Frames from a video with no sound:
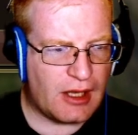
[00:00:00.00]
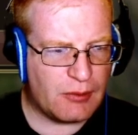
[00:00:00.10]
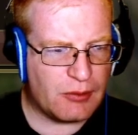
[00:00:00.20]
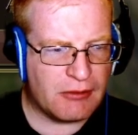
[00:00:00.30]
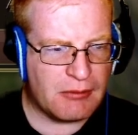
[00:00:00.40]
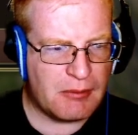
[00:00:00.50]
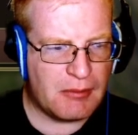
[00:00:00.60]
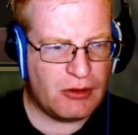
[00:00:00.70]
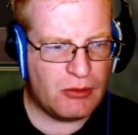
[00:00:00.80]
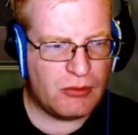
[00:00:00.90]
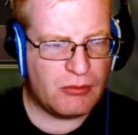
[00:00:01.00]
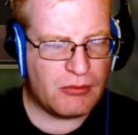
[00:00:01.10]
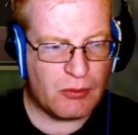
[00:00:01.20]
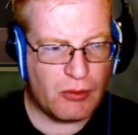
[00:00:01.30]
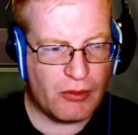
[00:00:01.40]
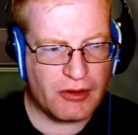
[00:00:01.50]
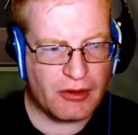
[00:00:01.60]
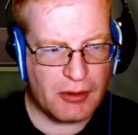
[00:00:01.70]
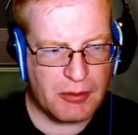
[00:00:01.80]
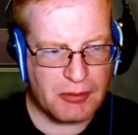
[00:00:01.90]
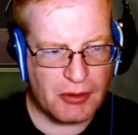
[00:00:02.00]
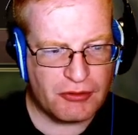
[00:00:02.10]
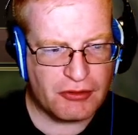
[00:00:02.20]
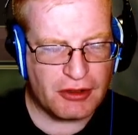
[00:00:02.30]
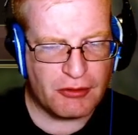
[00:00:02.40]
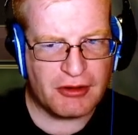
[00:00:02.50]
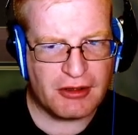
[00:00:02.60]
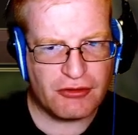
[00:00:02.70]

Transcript: I will give my warrior a promotion using